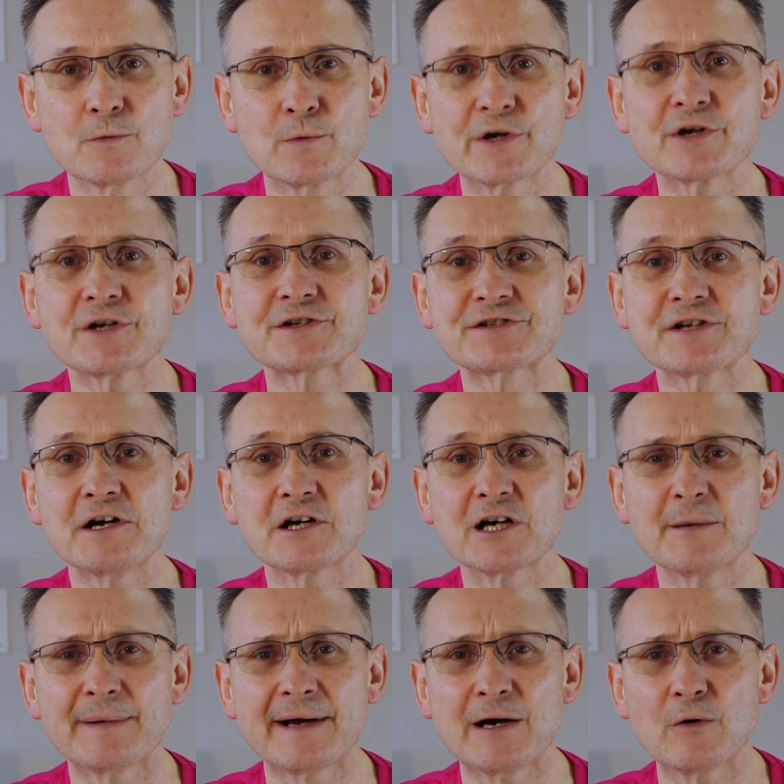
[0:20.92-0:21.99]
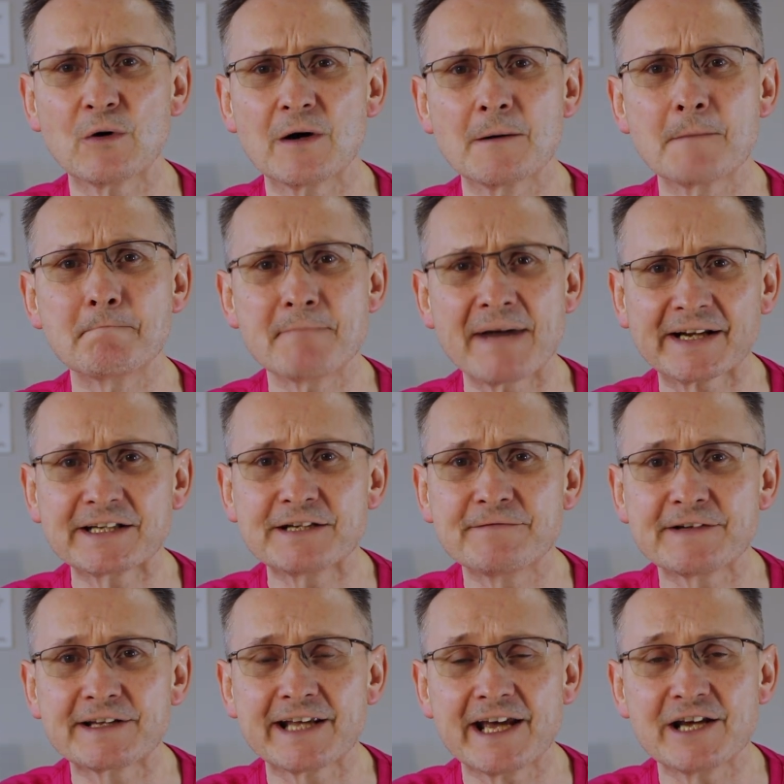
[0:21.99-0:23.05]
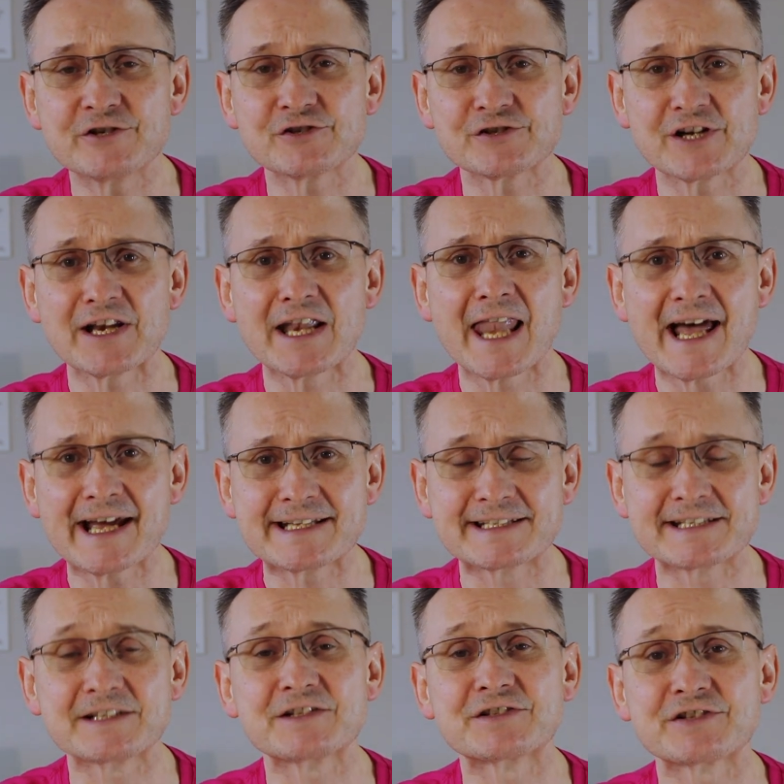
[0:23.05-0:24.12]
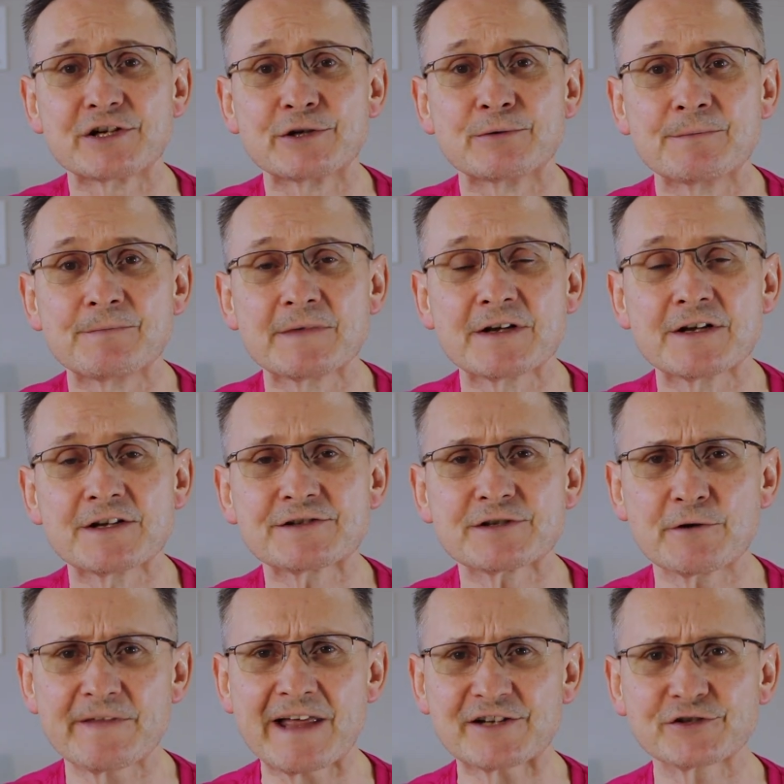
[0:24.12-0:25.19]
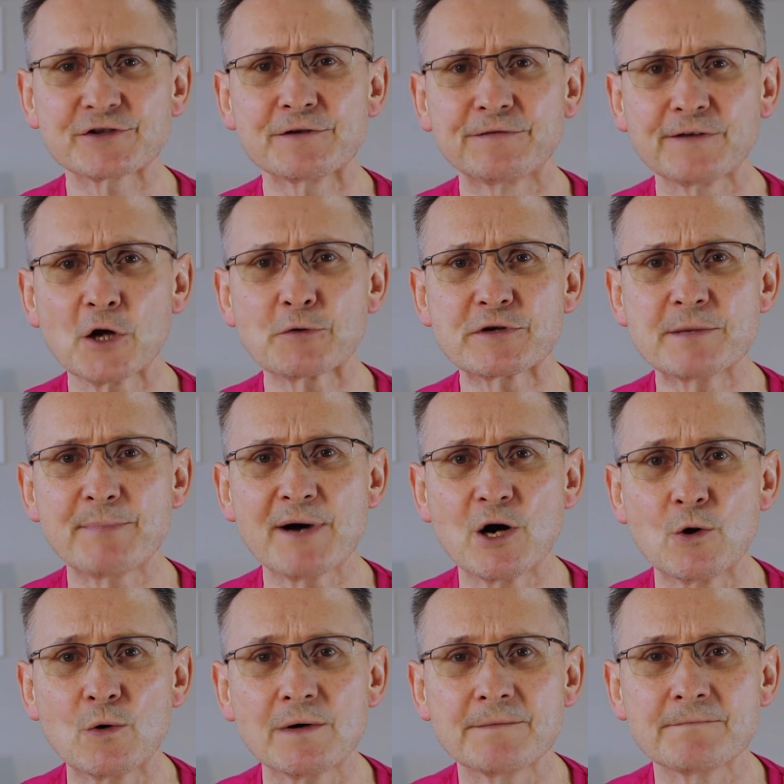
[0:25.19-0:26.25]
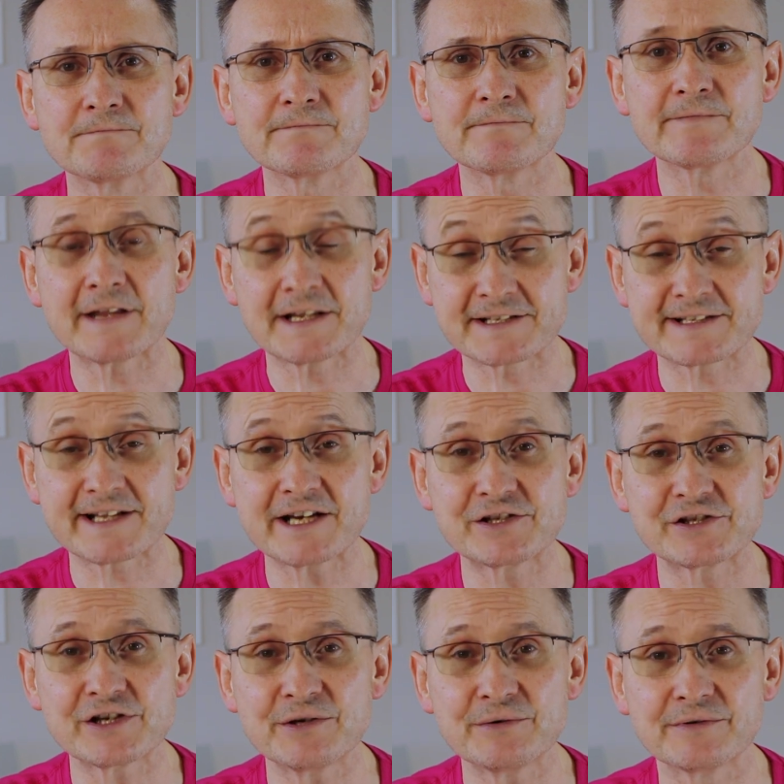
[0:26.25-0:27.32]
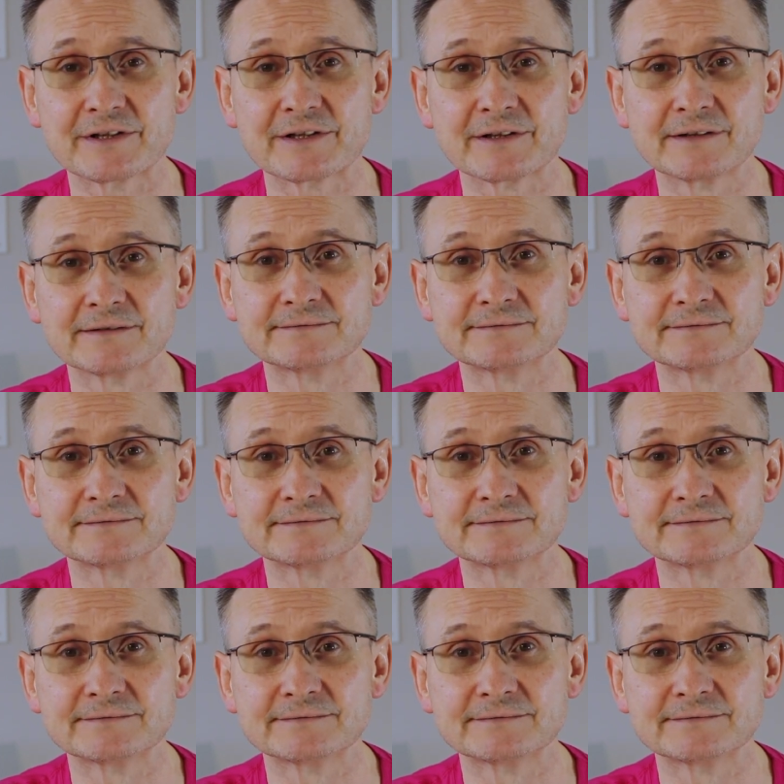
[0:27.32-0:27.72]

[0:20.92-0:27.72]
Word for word: We're going to talk about magnification and lighting too. So if that's going to float your boat, then stay tuned.